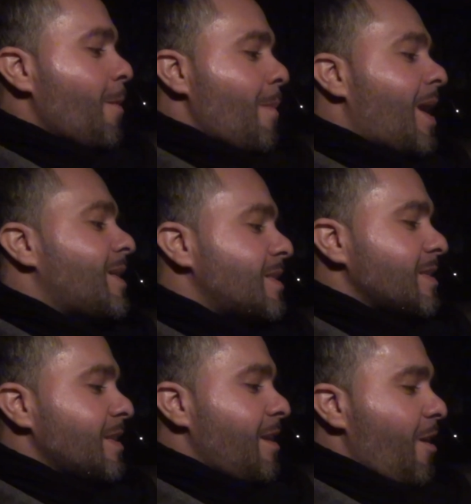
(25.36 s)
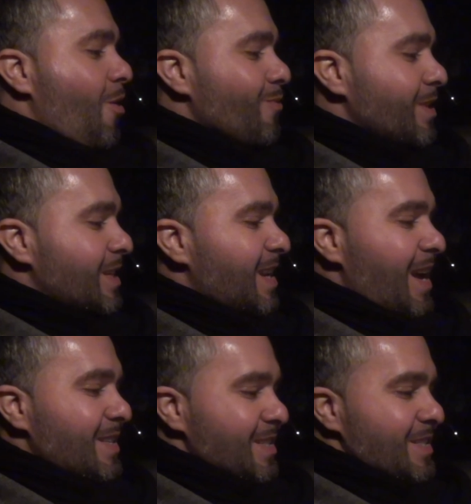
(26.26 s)
Imagine inheriting
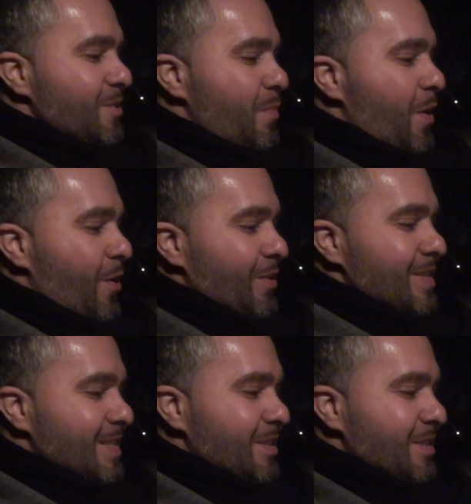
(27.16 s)
not just your parents